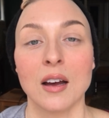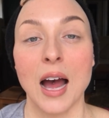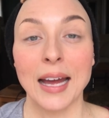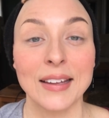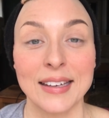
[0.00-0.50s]

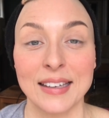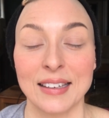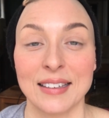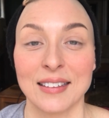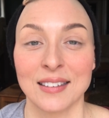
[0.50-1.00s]
I like
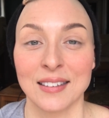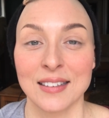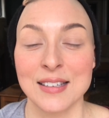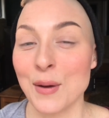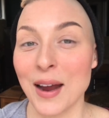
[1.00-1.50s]
it,
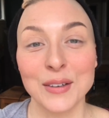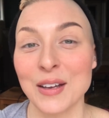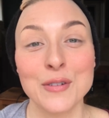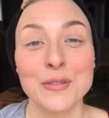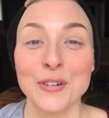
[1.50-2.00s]
so I don't
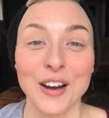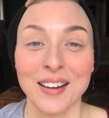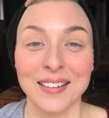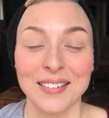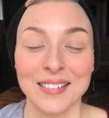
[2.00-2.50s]
give a fuck
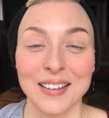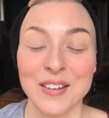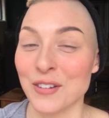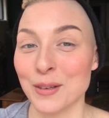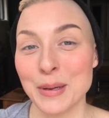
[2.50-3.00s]
if
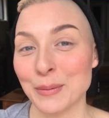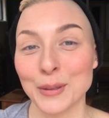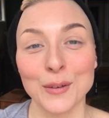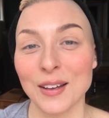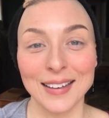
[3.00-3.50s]
other people
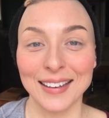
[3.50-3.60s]
don't like